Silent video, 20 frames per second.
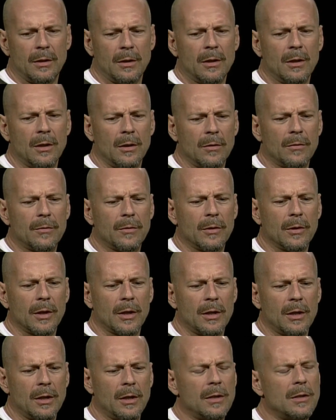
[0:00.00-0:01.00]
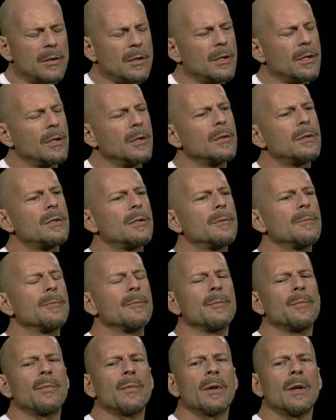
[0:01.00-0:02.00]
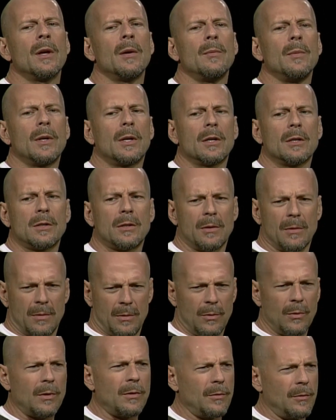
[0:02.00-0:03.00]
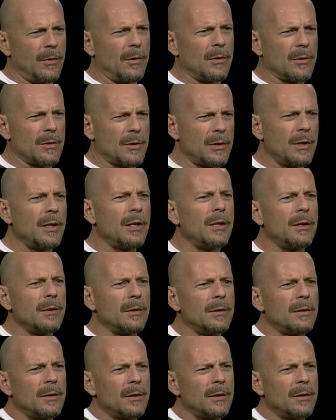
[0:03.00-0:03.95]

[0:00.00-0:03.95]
you know, for the kids, you know, to... Because we've all seen